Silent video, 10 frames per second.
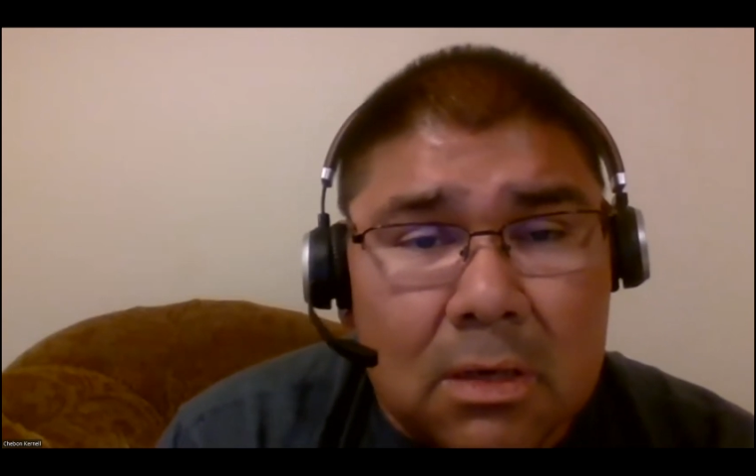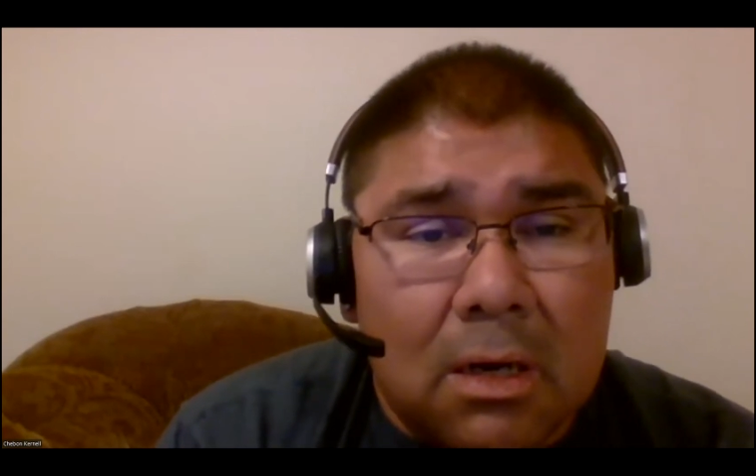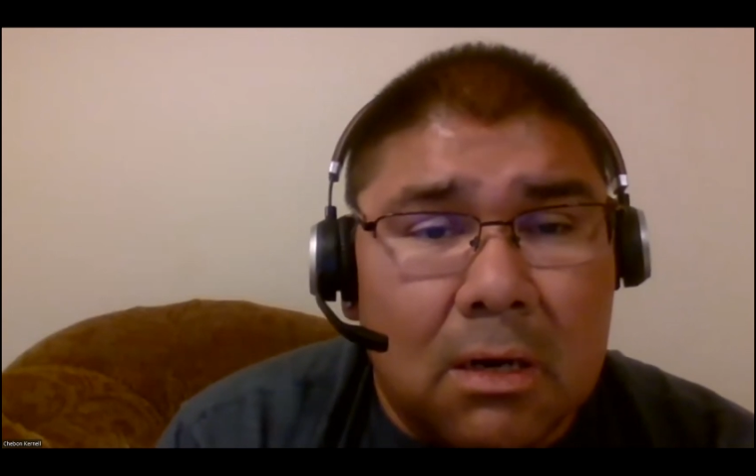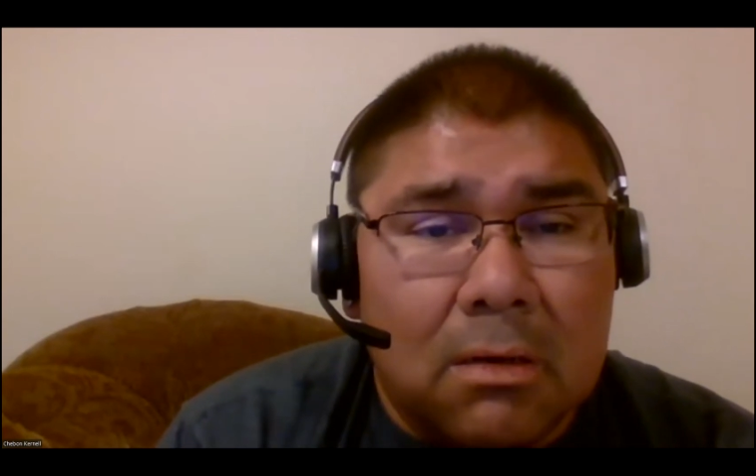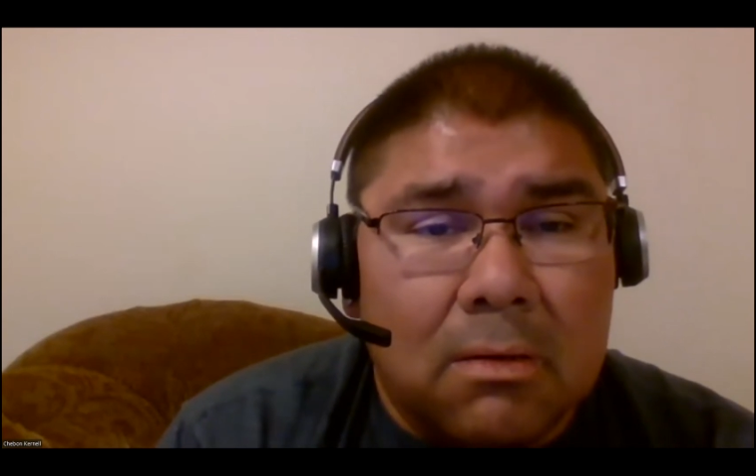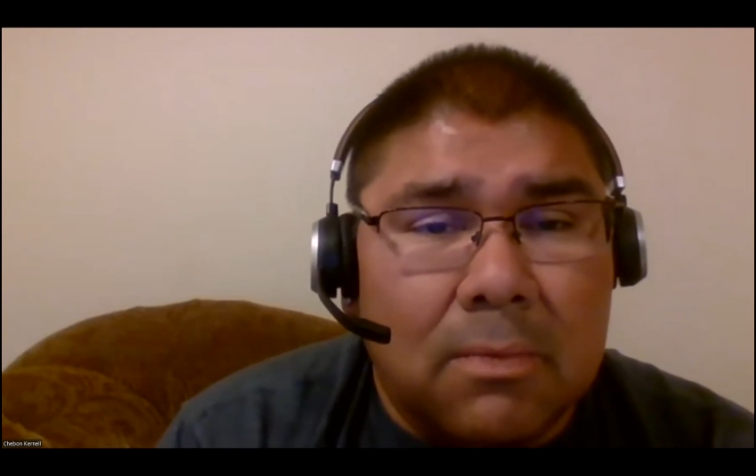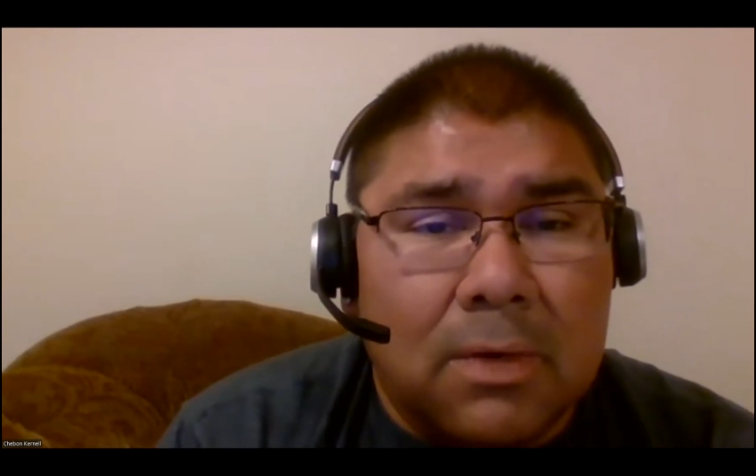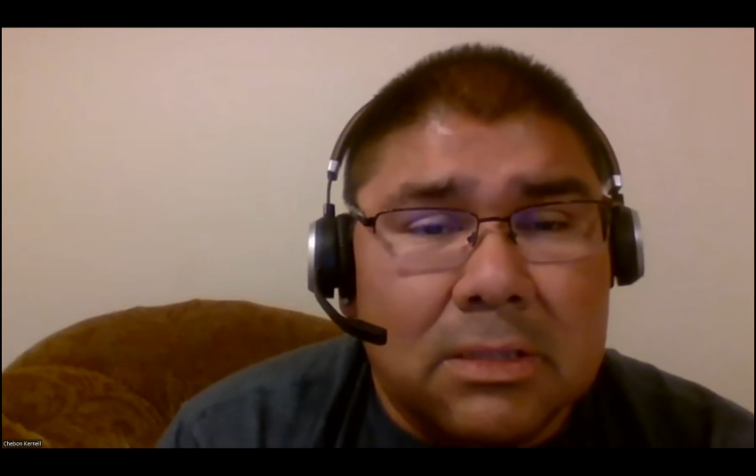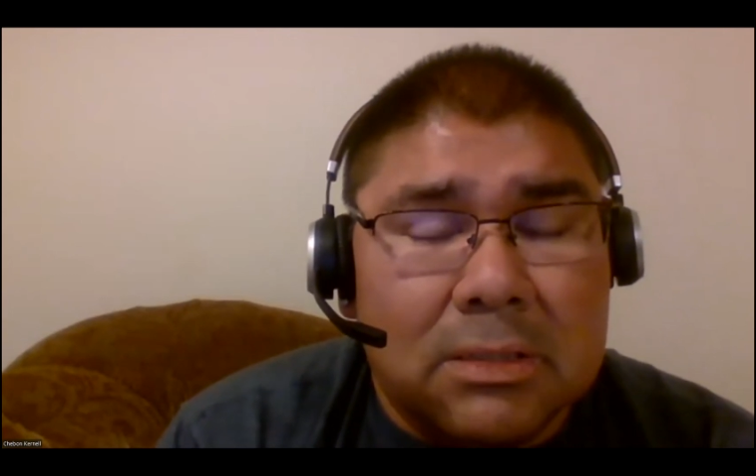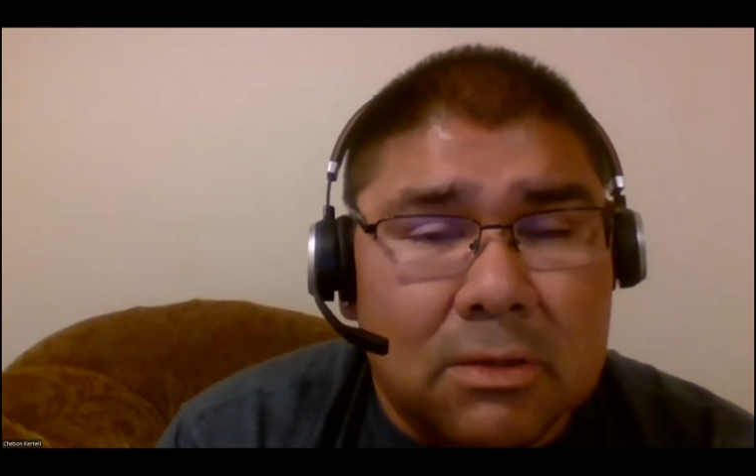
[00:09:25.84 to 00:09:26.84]
I
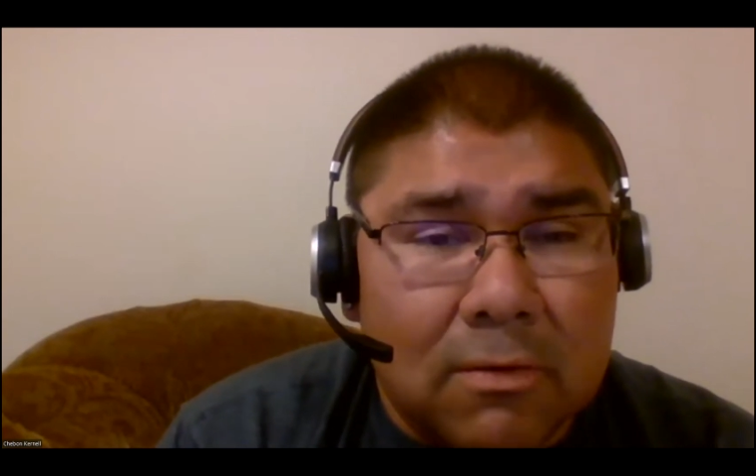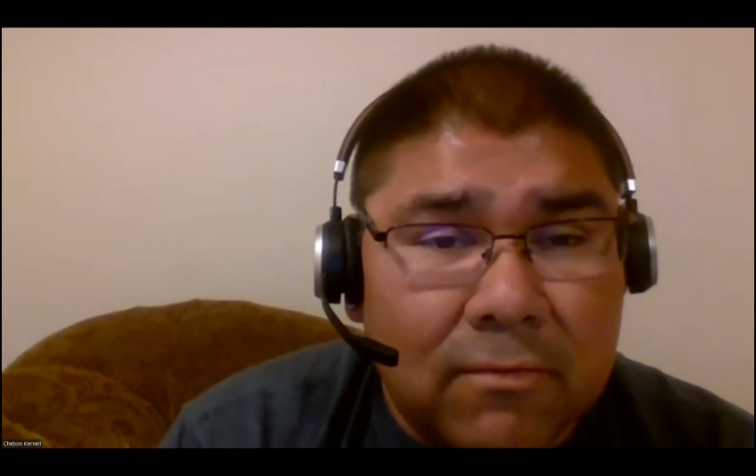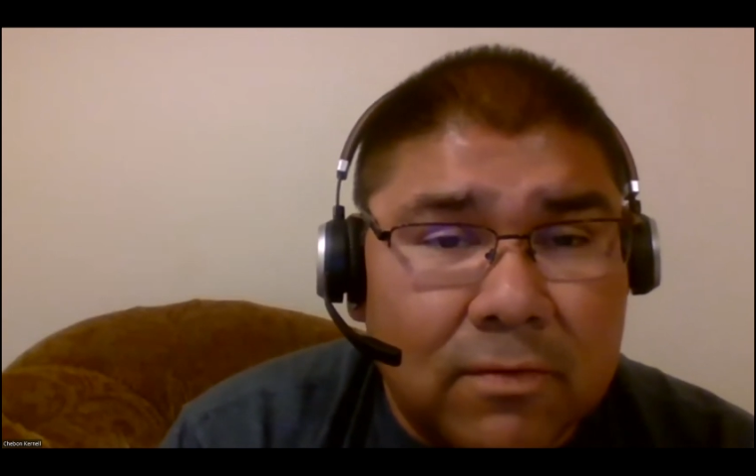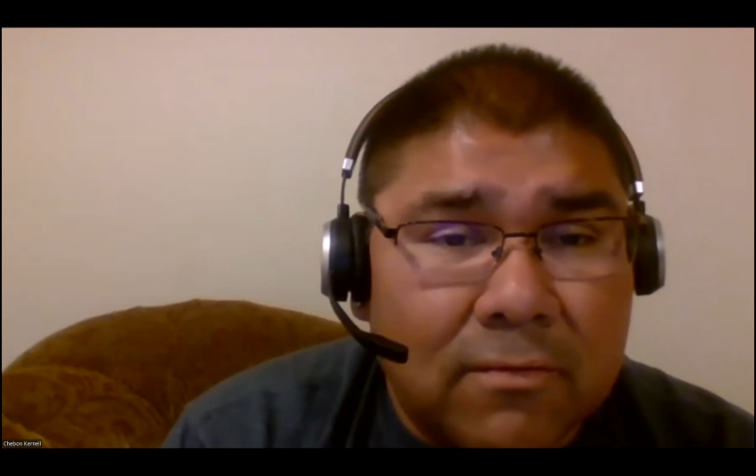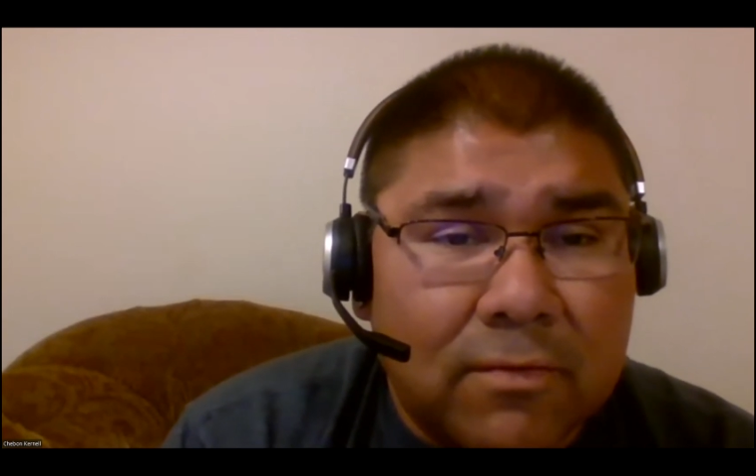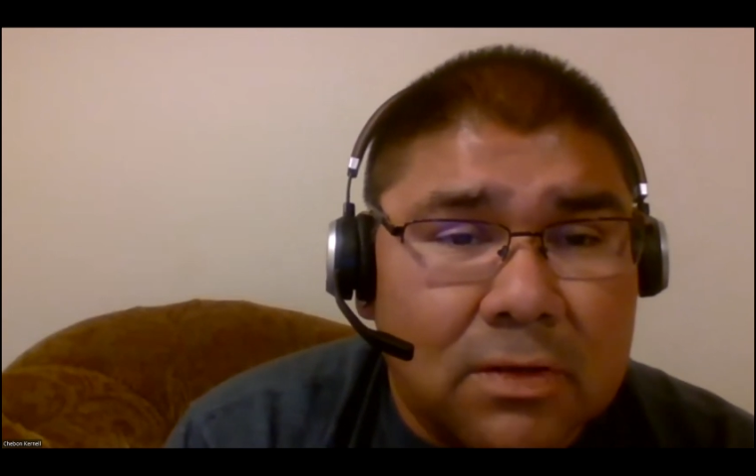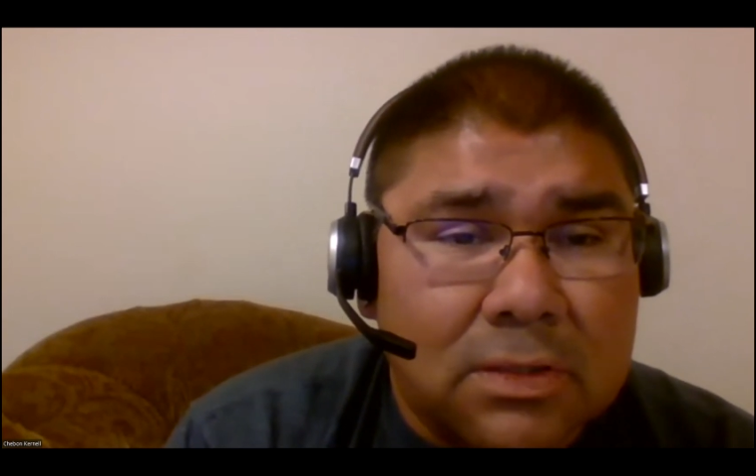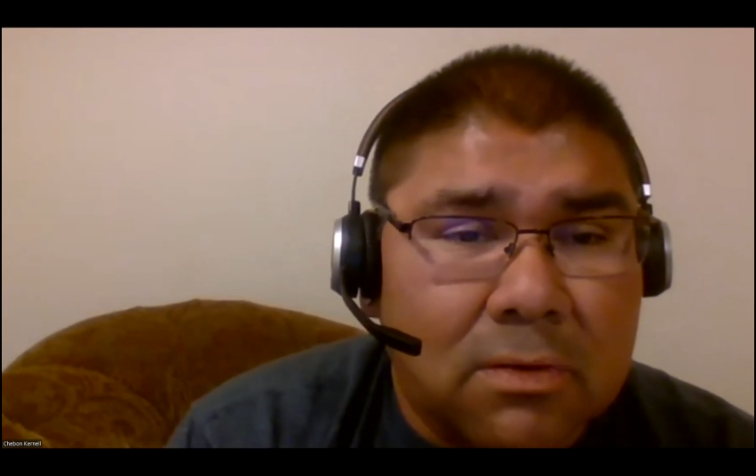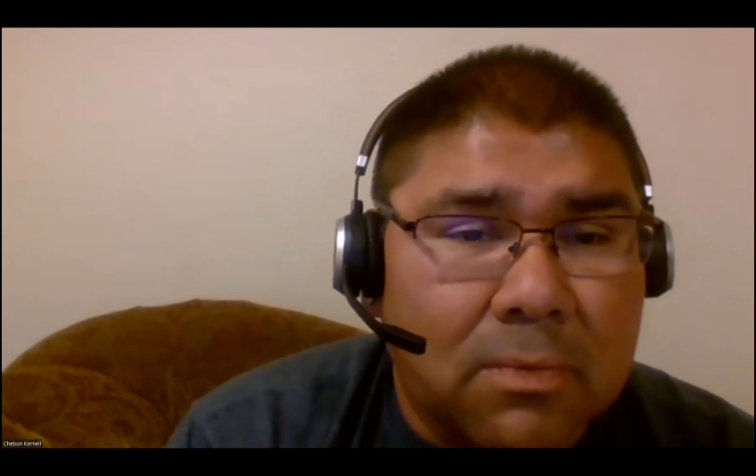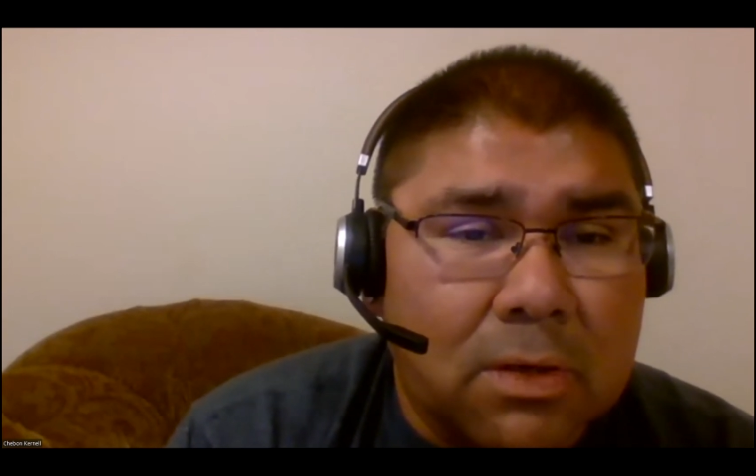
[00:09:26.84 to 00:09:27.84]
serve one of our
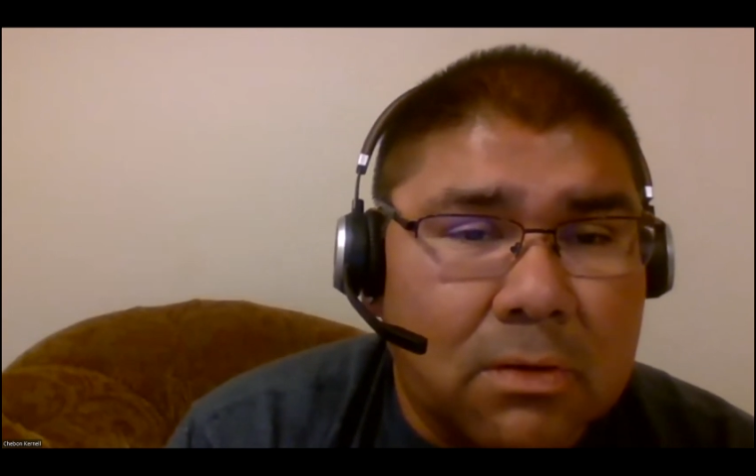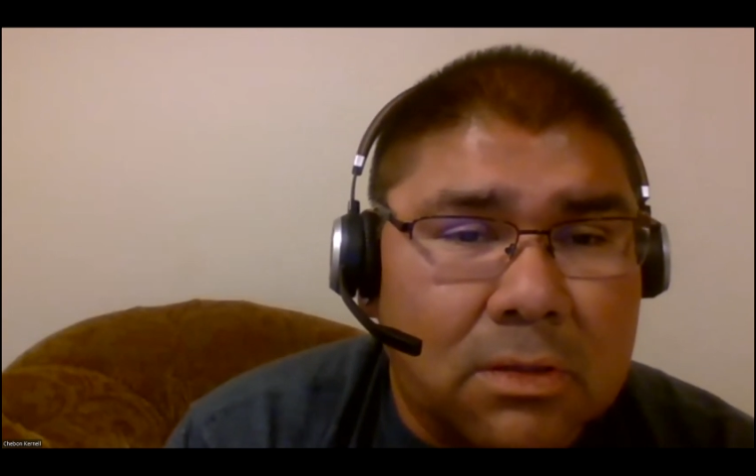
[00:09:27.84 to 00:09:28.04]
ceremonial